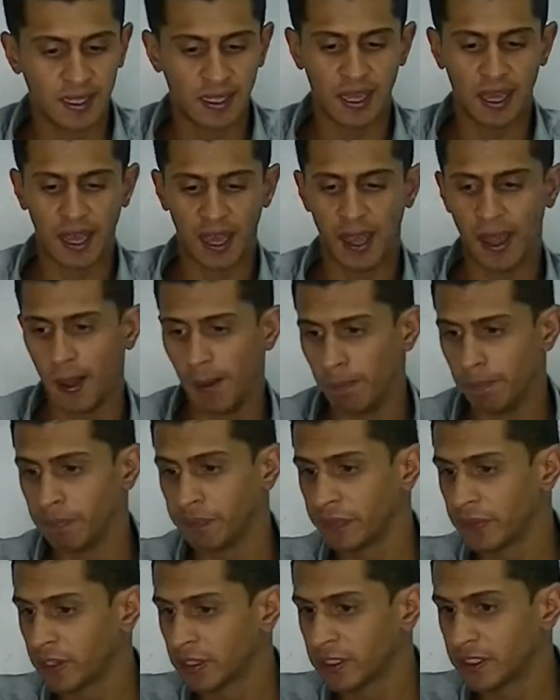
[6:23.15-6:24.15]
Um,
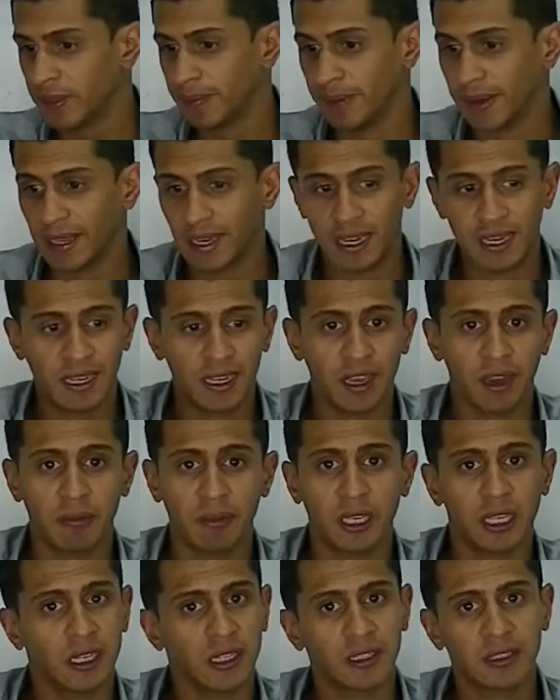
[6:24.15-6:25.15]
typically, I
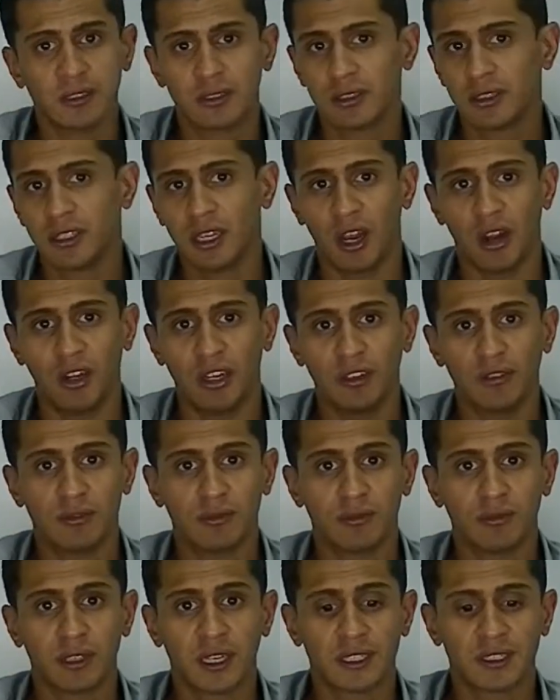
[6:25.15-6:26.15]
mean, the only,
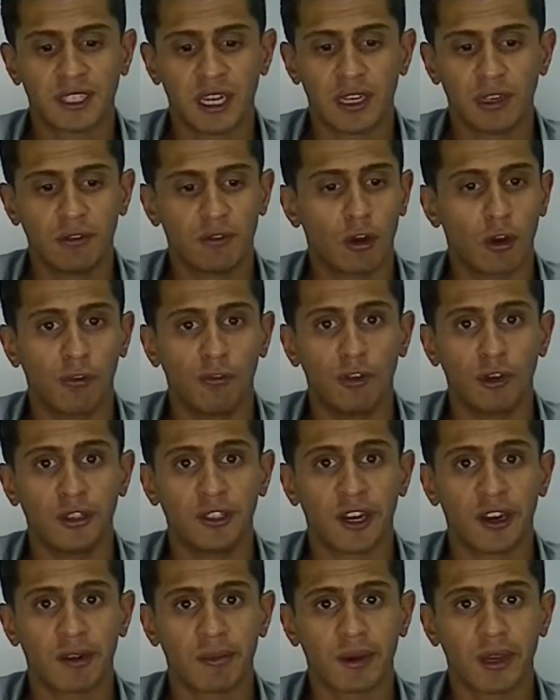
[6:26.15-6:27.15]
let's say you've got four
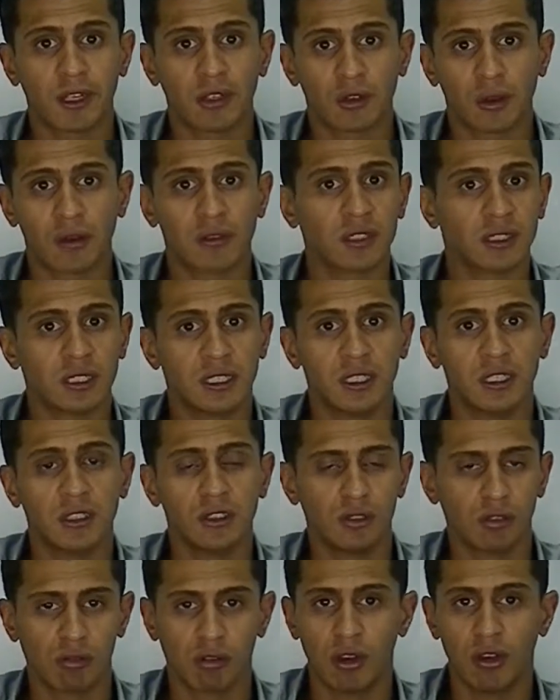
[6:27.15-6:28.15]
terabyte drives in here,
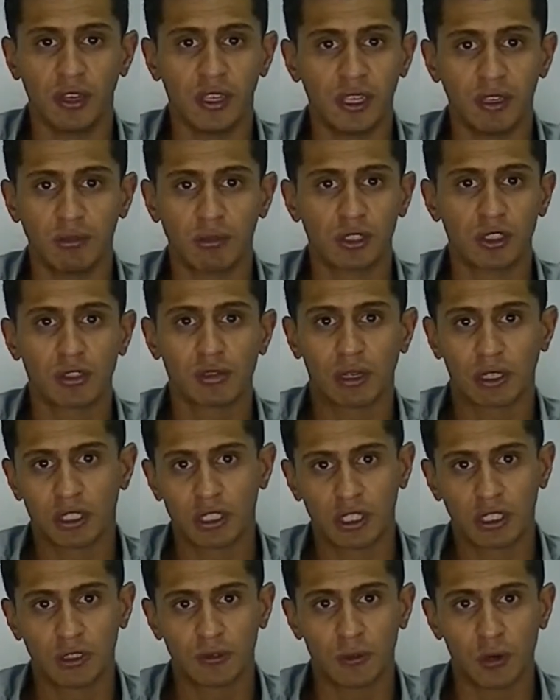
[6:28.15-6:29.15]
your only
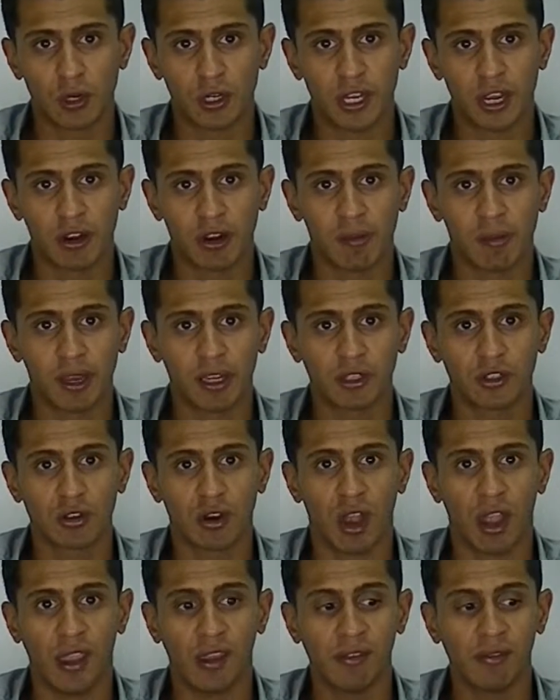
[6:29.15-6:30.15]
restriction is four terabyte
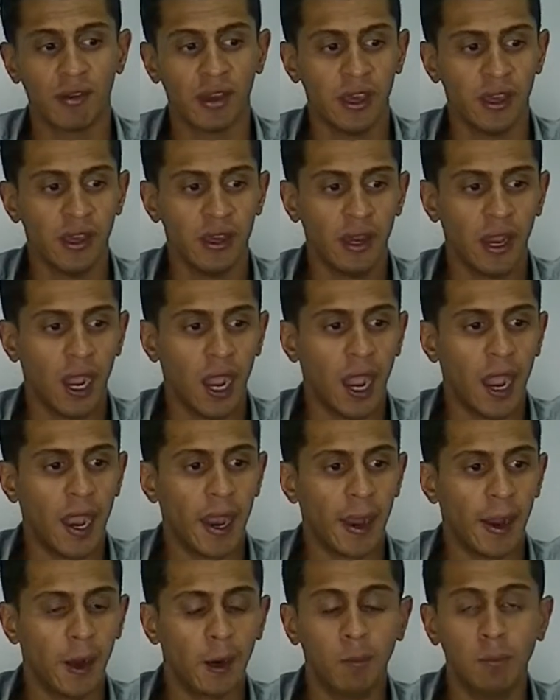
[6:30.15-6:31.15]
drive.
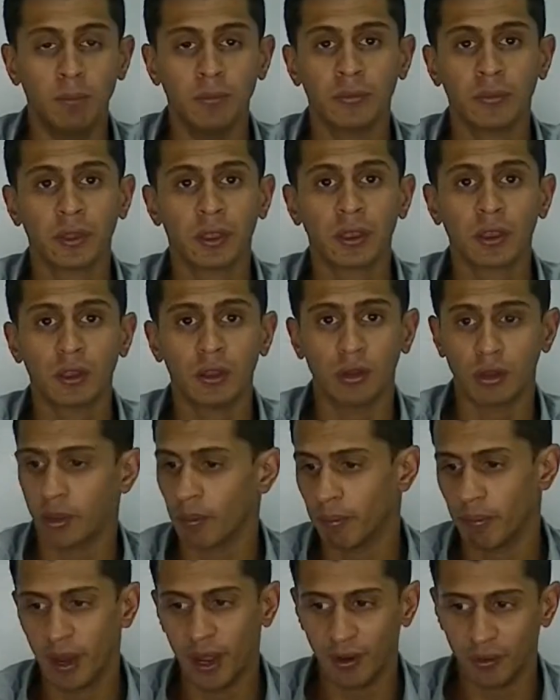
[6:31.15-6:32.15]
Um, you
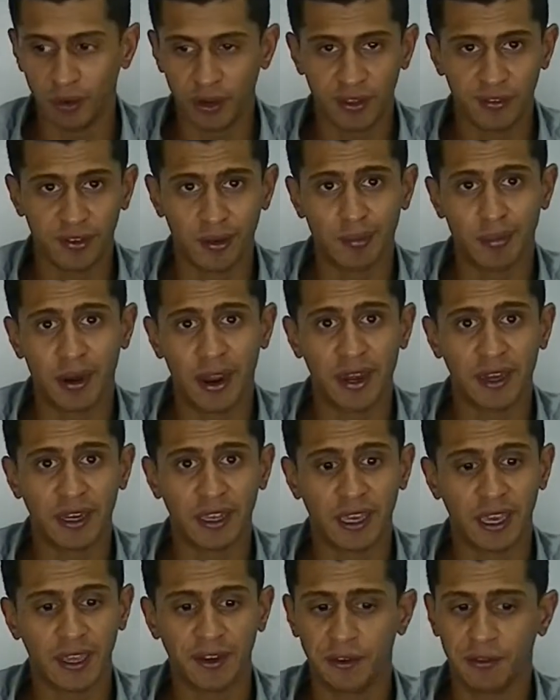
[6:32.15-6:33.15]
can buy whatever brand
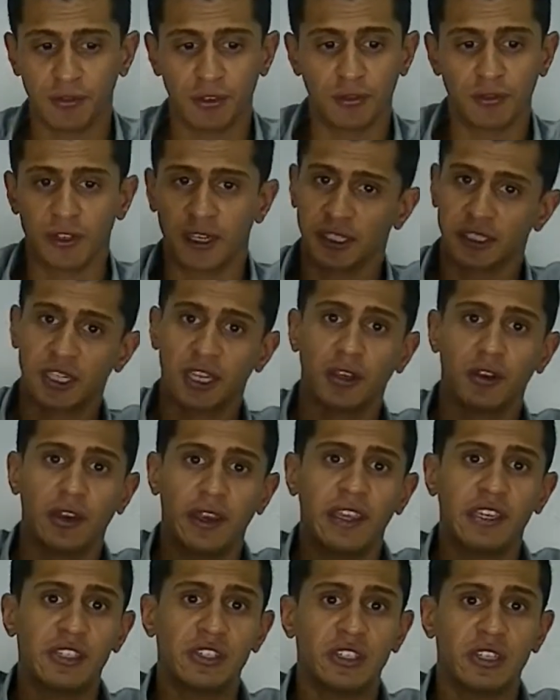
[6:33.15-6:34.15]
again if you've, let's say,
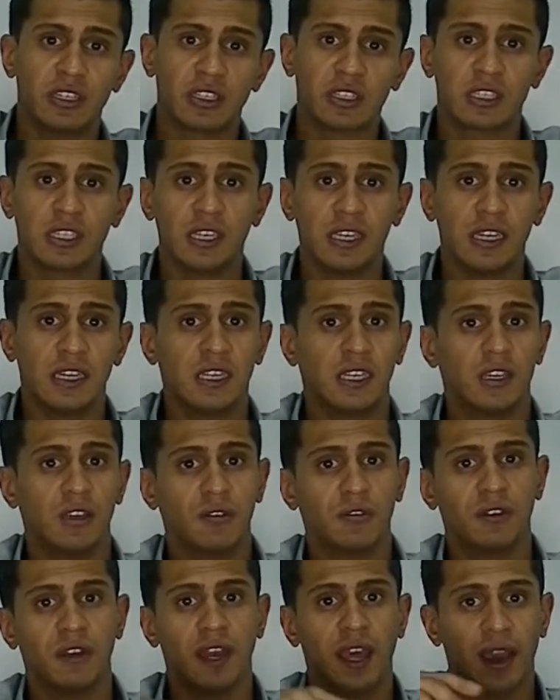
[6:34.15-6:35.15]
got HGST in here
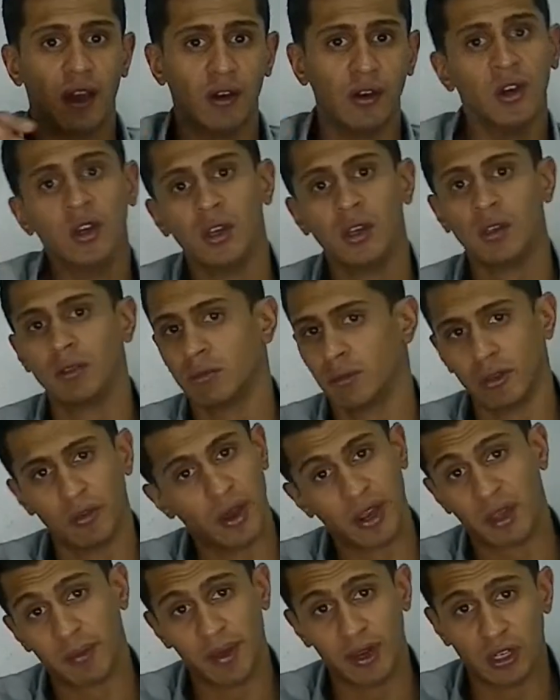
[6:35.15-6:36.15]
for now. We
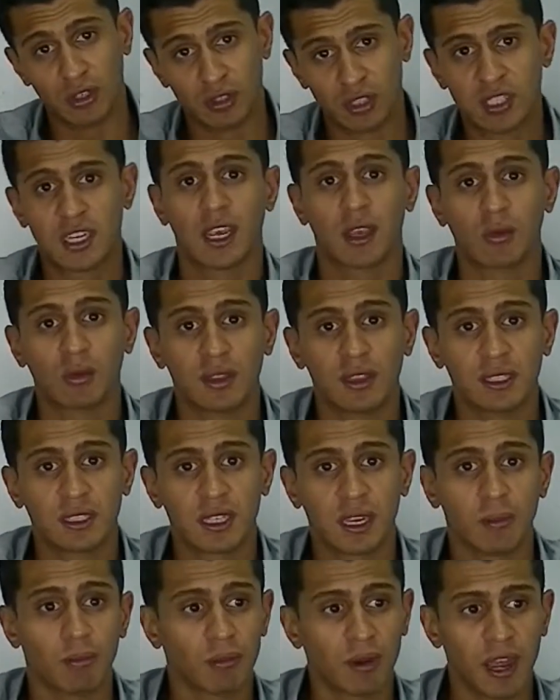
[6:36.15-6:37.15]
recommend you stick with the
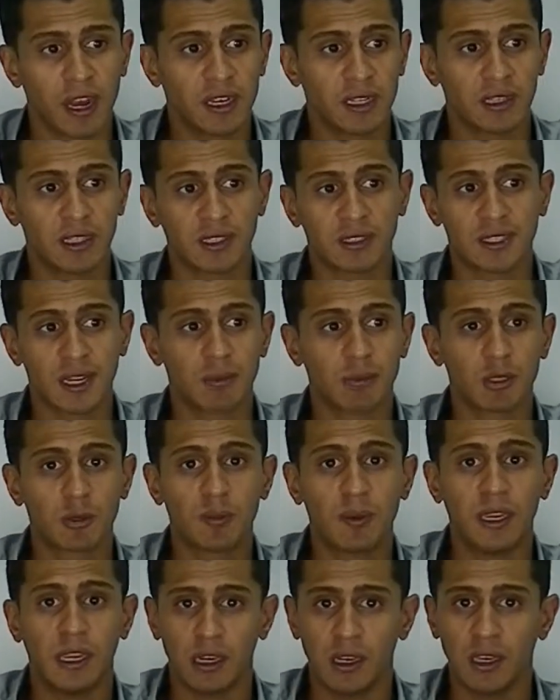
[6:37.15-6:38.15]
same brand and the same
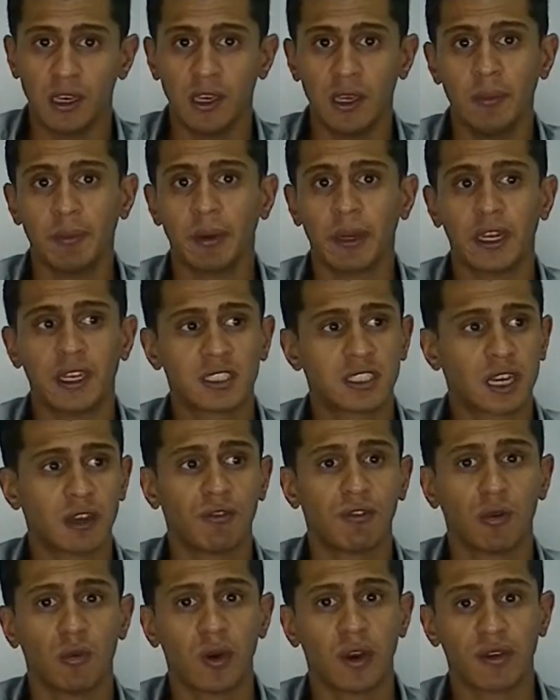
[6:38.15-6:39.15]
speed, but let's say
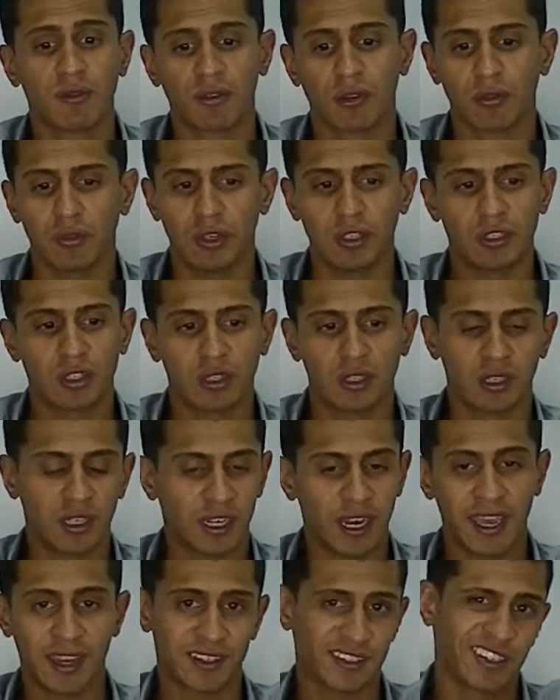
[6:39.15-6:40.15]
for whatever reason, the
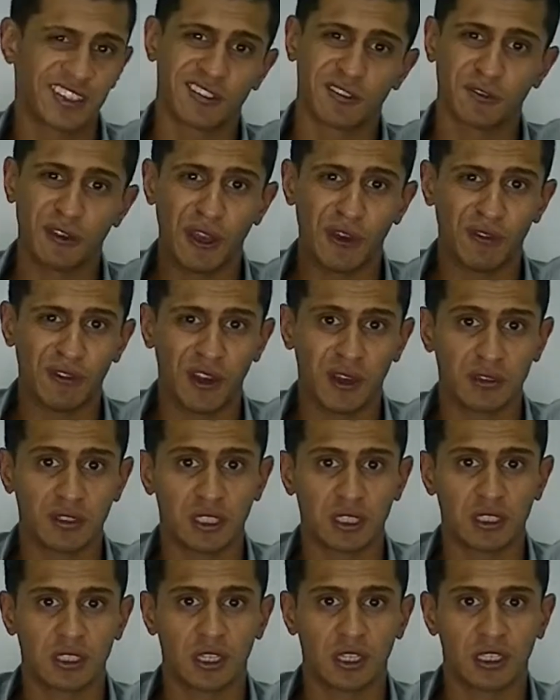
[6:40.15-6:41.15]
NAS doesn't fail five,
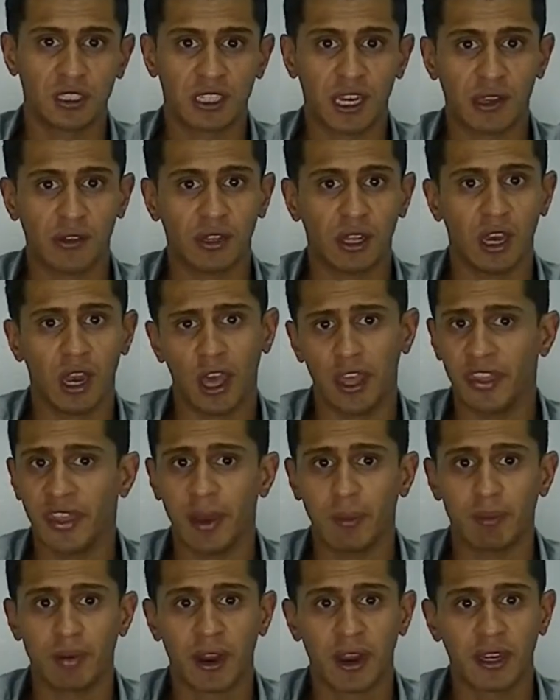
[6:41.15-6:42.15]
six years down the line,
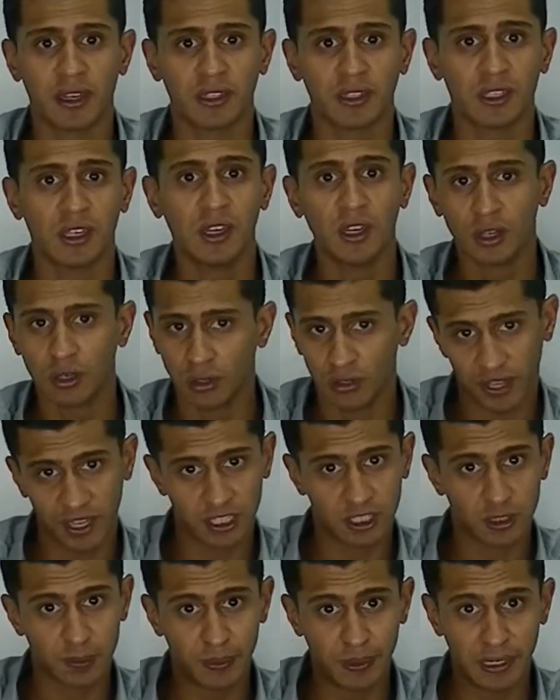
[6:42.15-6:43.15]
that brand or
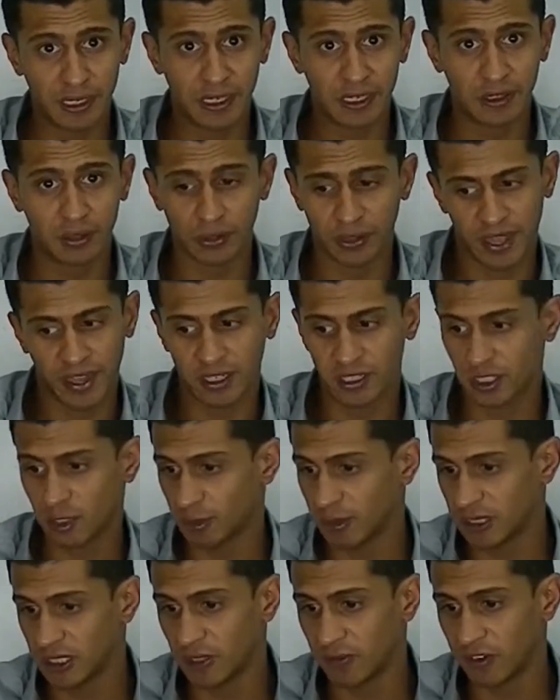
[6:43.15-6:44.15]
that speed or that
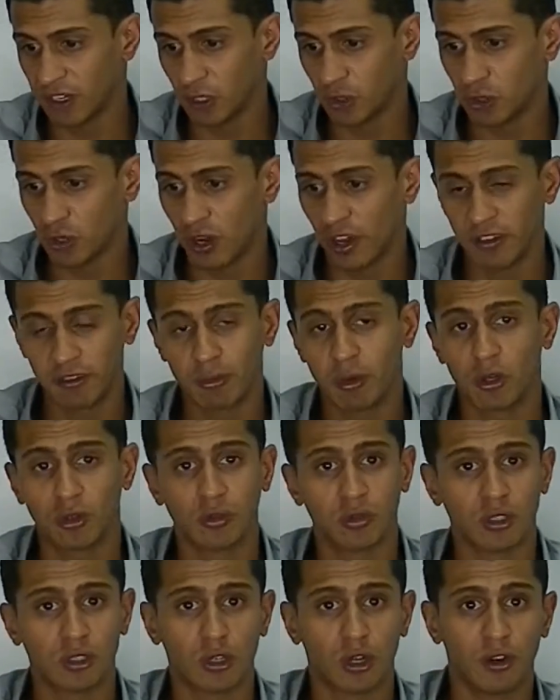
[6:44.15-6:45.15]
specific drive
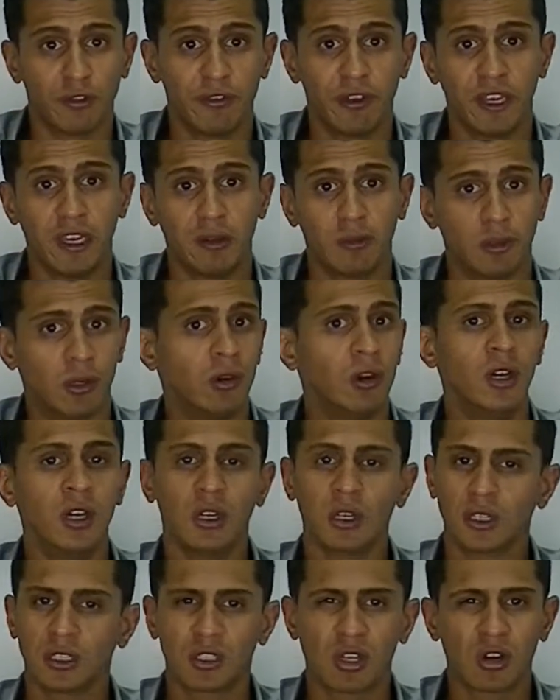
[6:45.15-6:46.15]
model is not available.
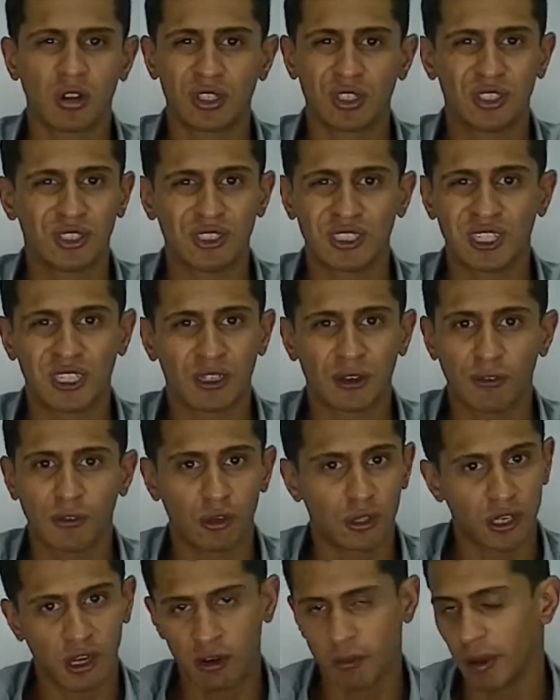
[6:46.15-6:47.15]
As long as you stick to
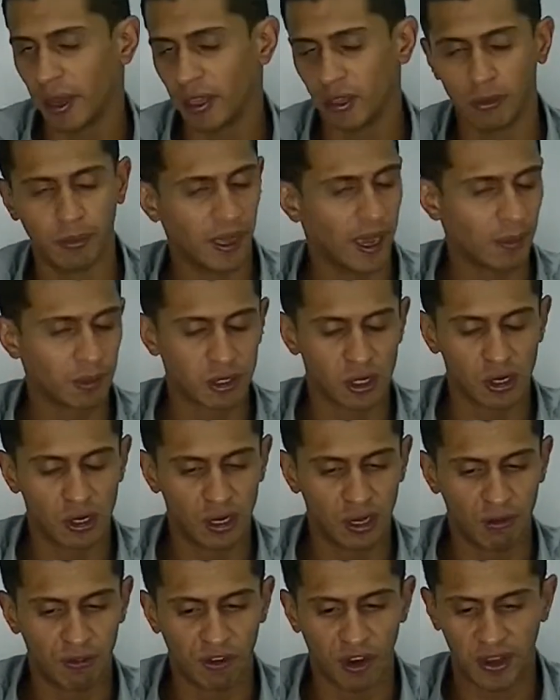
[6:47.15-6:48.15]
four terabyte, we'll be
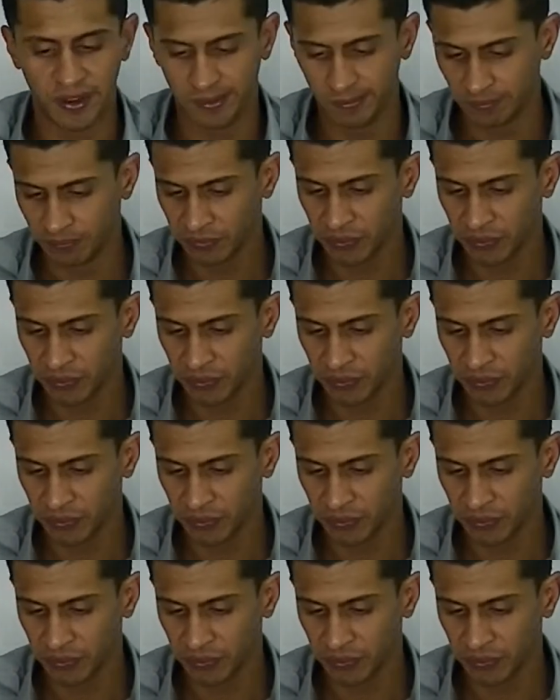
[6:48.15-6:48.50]
absolutely fine.